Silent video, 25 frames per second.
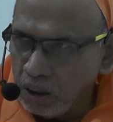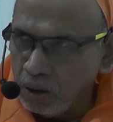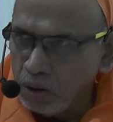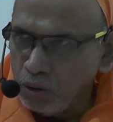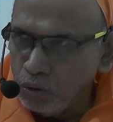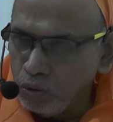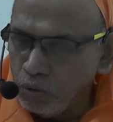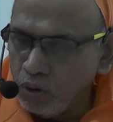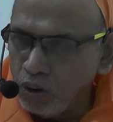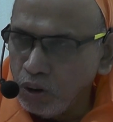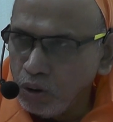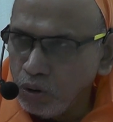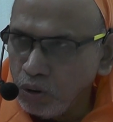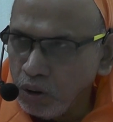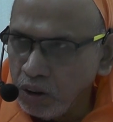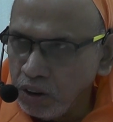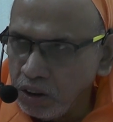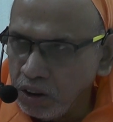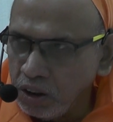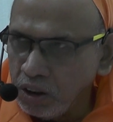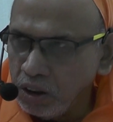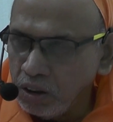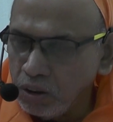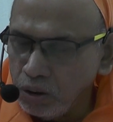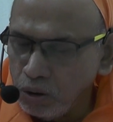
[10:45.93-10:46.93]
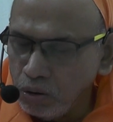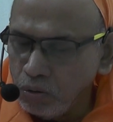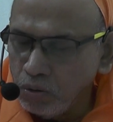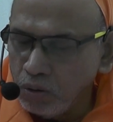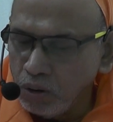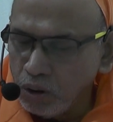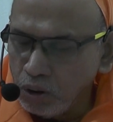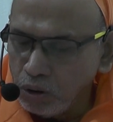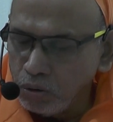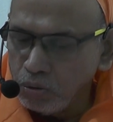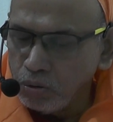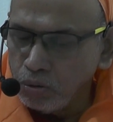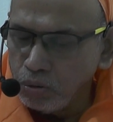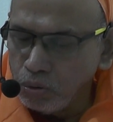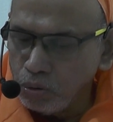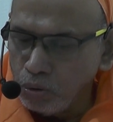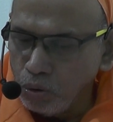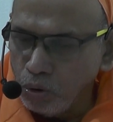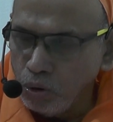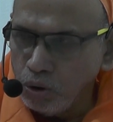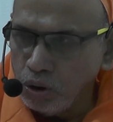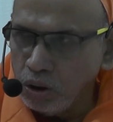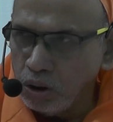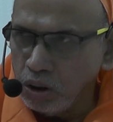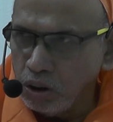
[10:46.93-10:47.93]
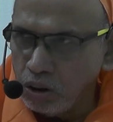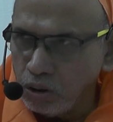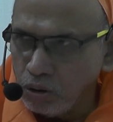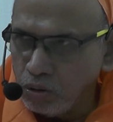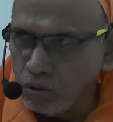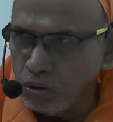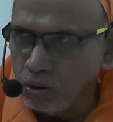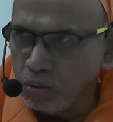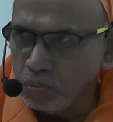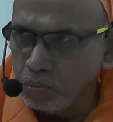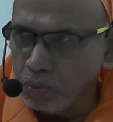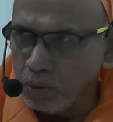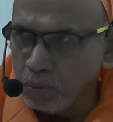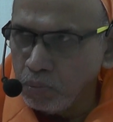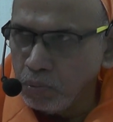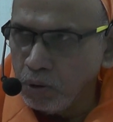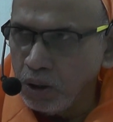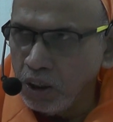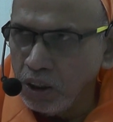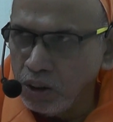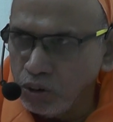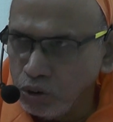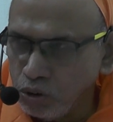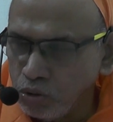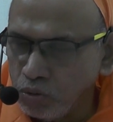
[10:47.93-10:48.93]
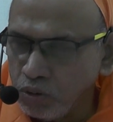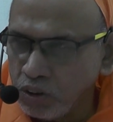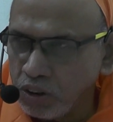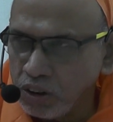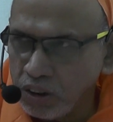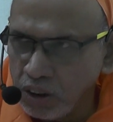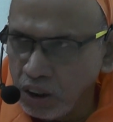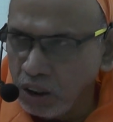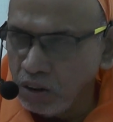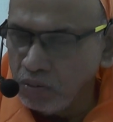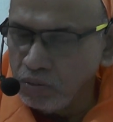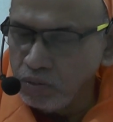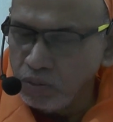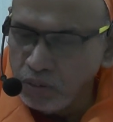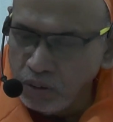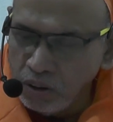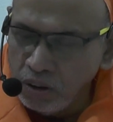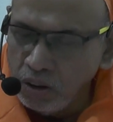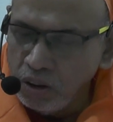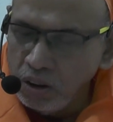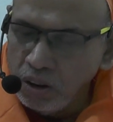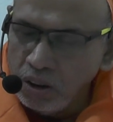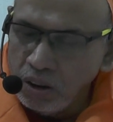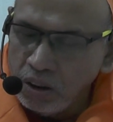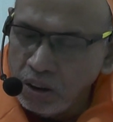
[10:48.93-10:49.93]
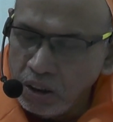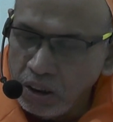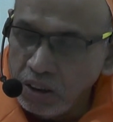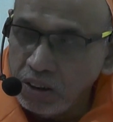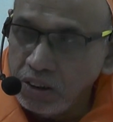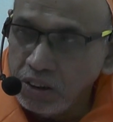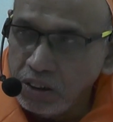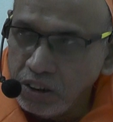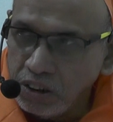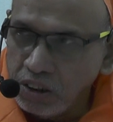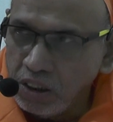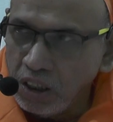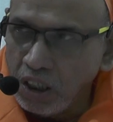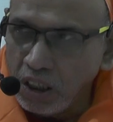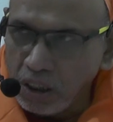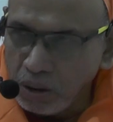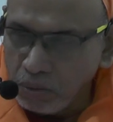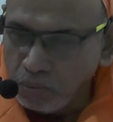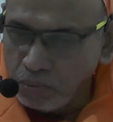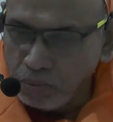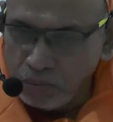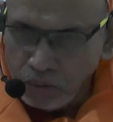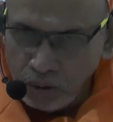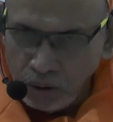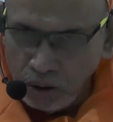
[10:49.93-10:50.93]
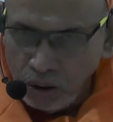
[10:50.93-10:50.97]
you want to know the Nirguna Brahma as yourself, that is Jnanam.